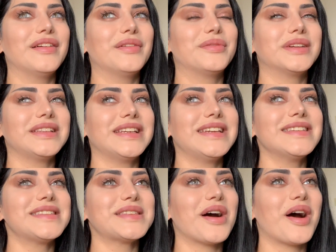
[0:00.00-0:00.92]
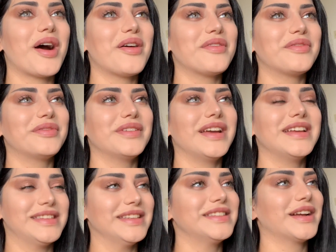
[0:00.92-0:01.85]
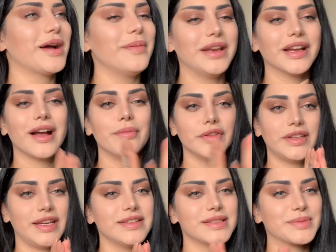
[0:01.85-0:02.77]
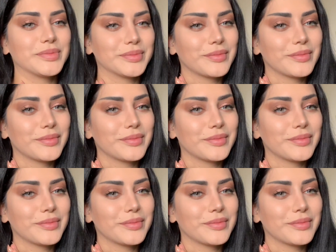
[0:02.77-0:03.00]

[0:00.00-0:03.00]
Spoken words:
release of it, in a couple of days,